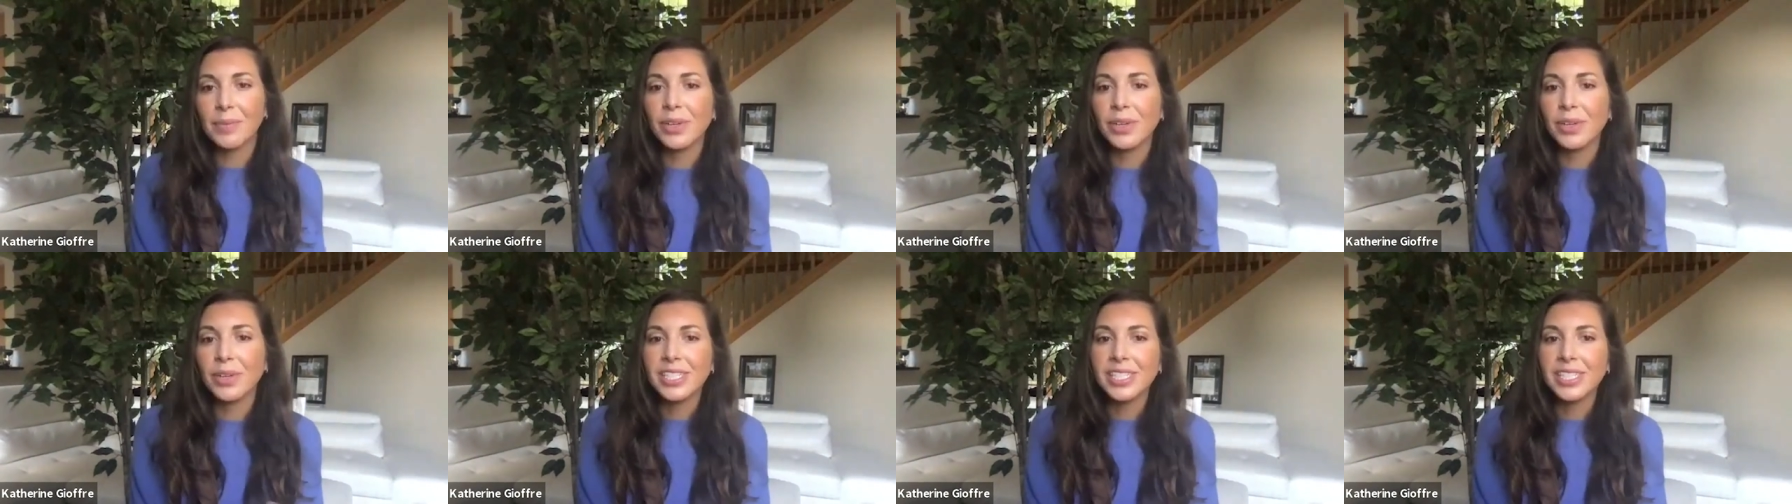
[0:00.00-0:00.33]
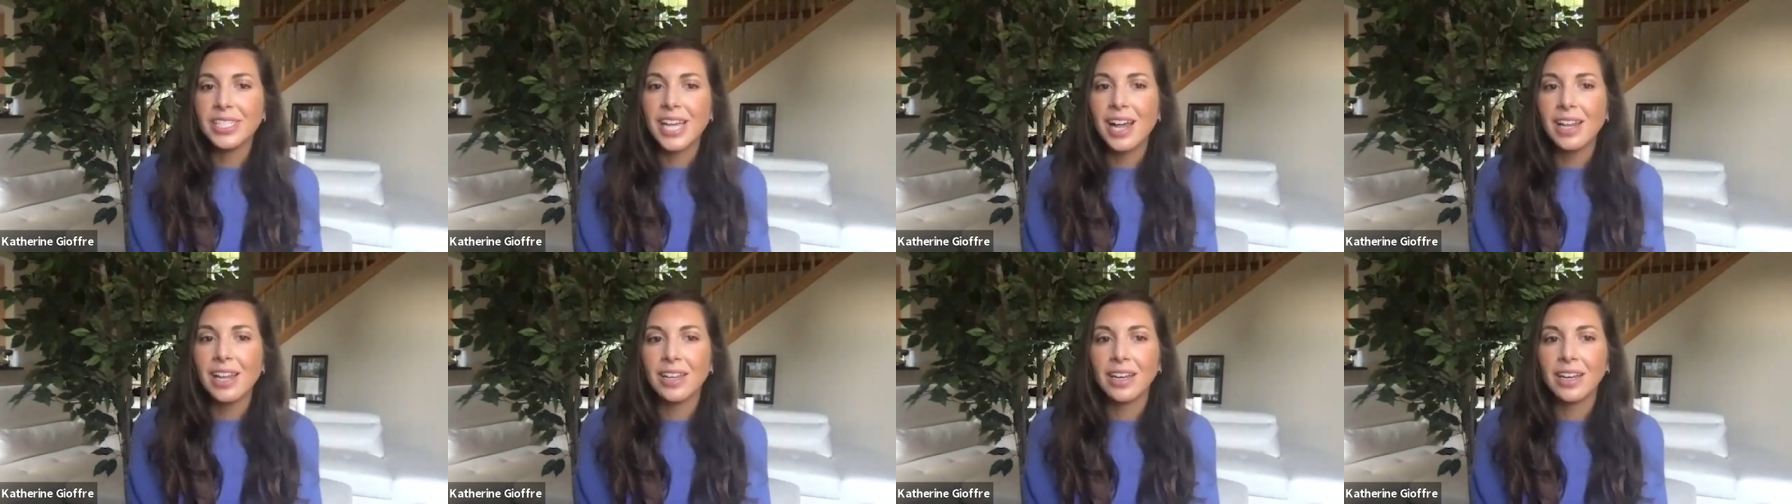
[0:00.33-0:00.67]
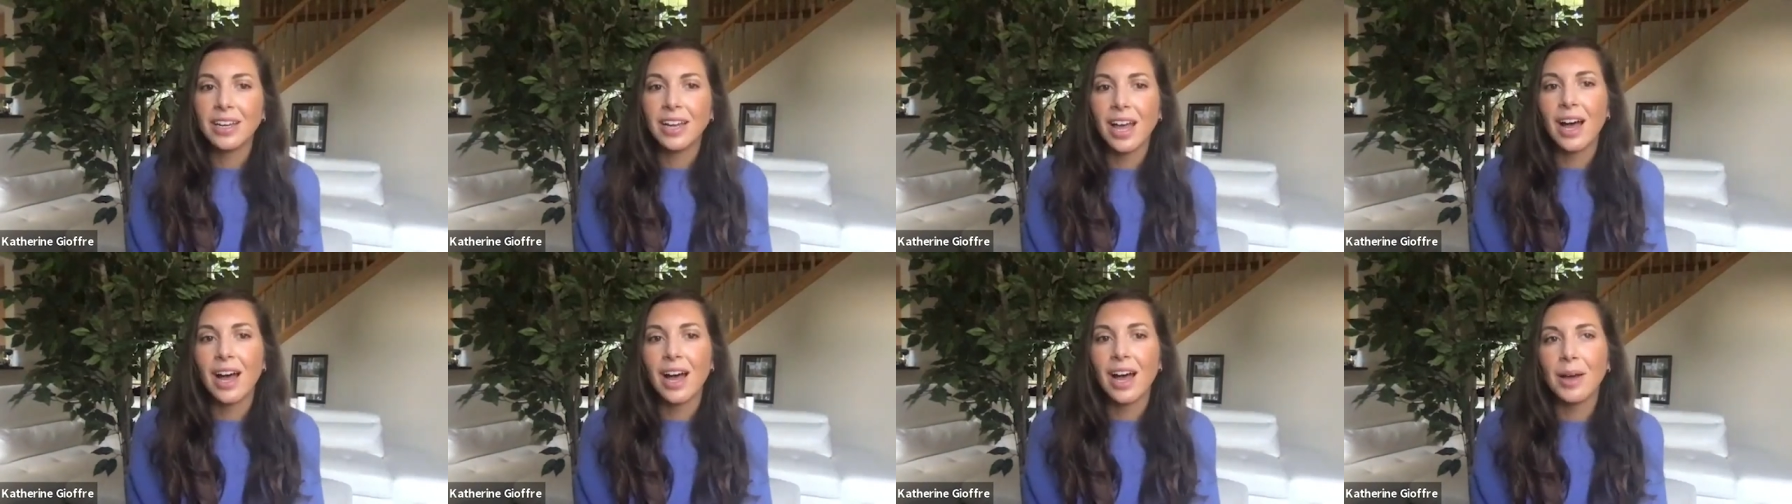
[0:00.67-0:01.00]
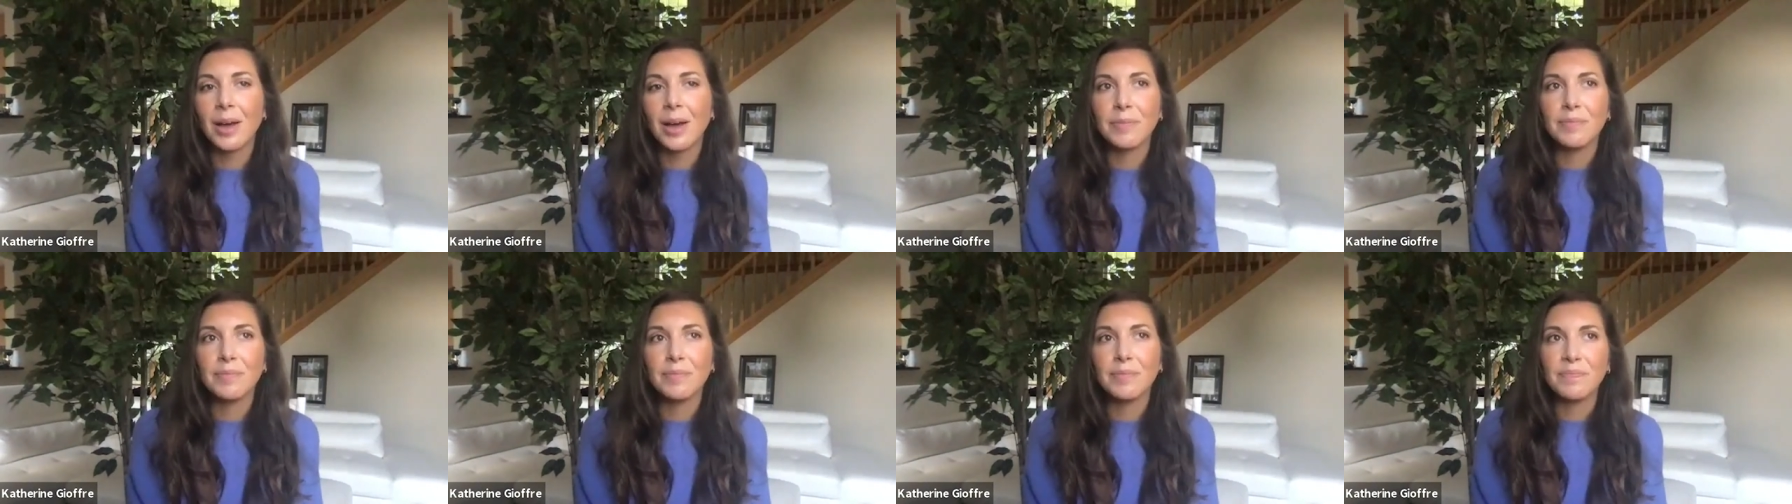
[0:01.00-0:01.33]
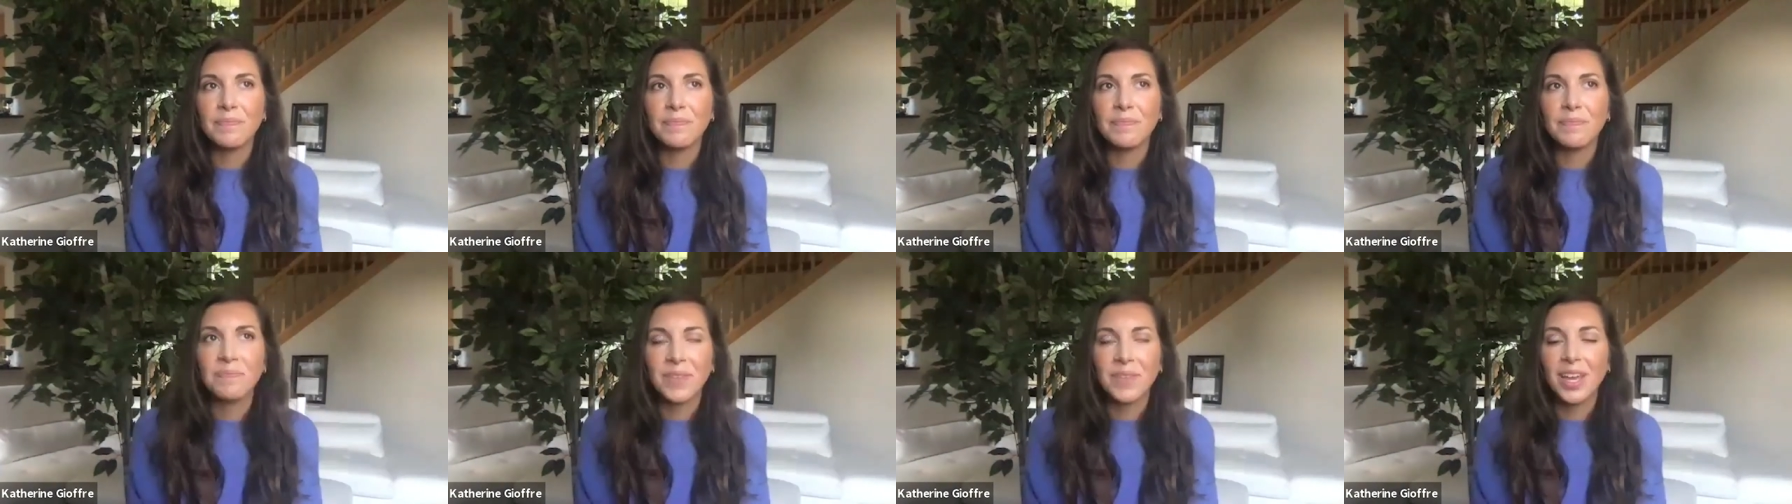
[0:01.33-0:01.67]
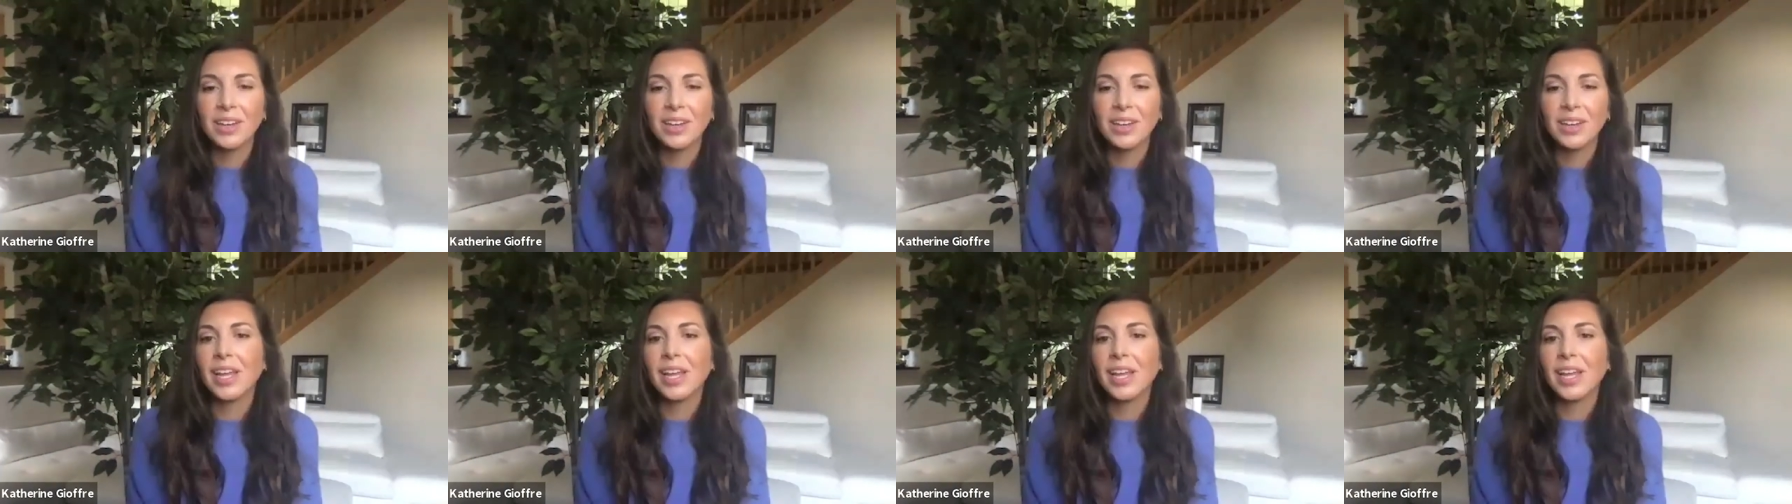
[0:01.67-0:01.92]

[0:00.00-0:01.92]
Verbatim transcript: What does that look um, and